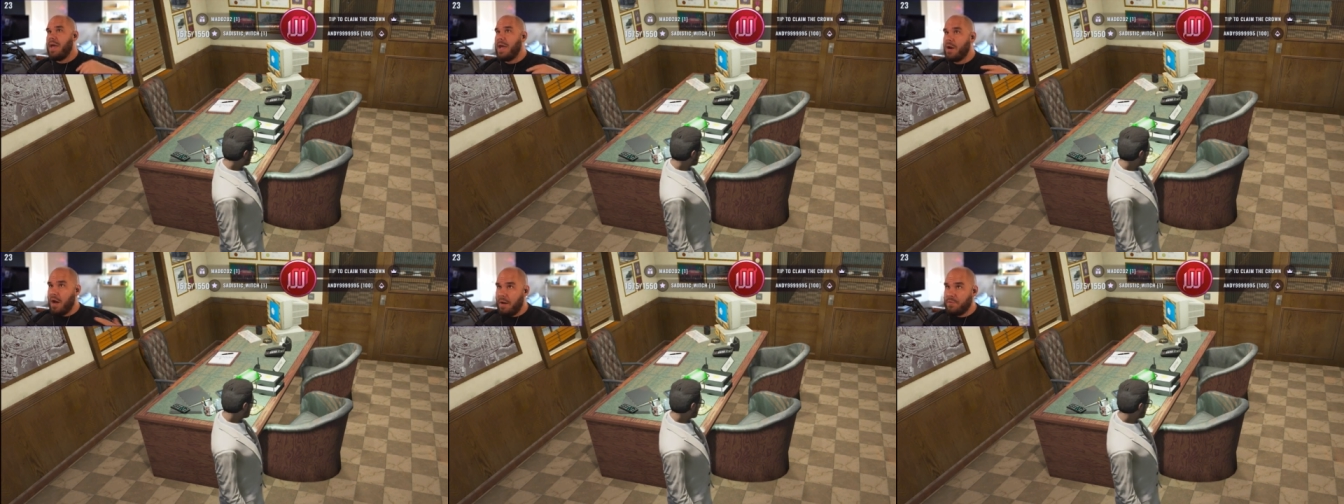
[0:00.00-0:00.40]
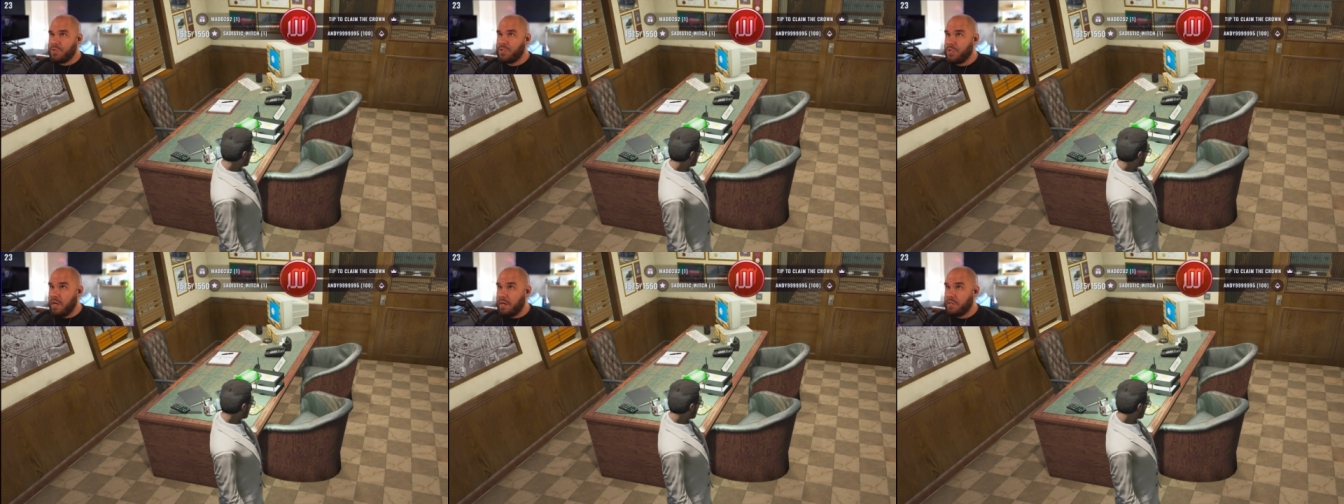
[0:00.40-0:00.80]
and
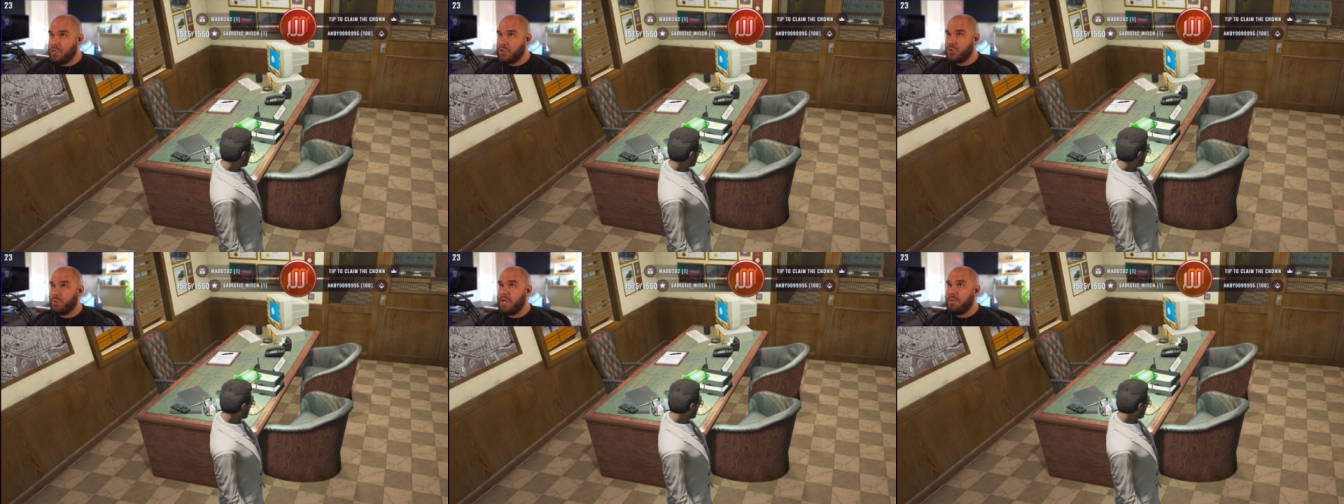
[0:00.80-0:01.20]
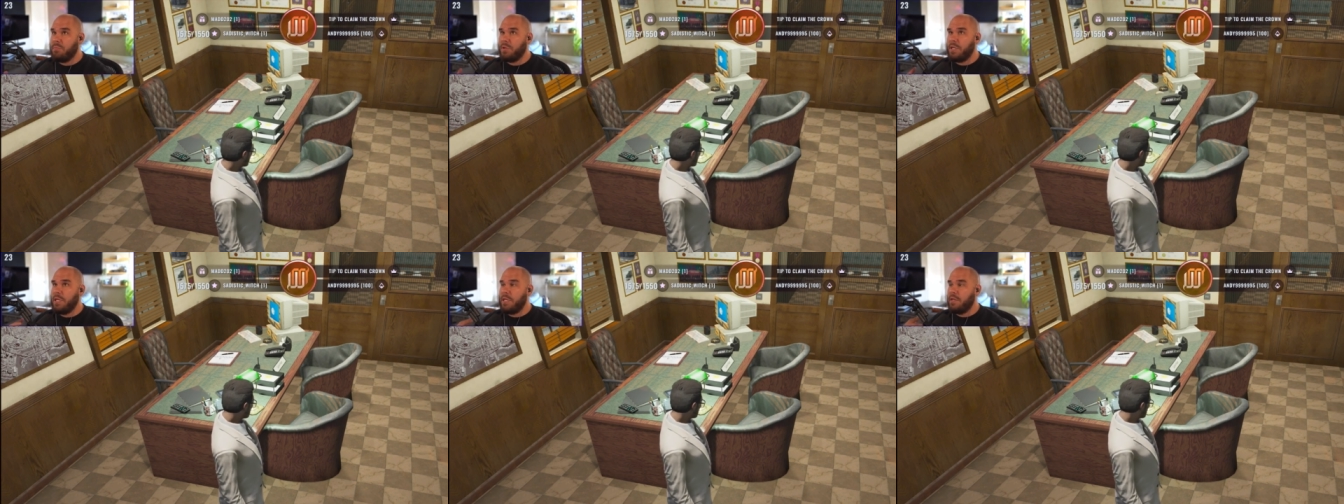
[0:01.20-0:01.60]
obviously got
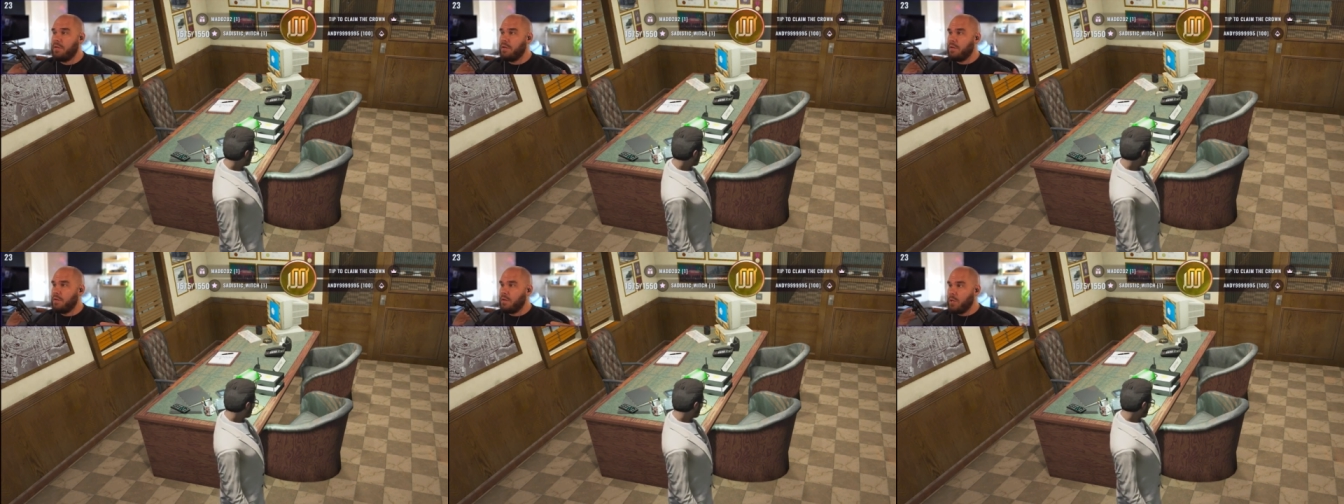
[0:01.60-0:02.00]
extremely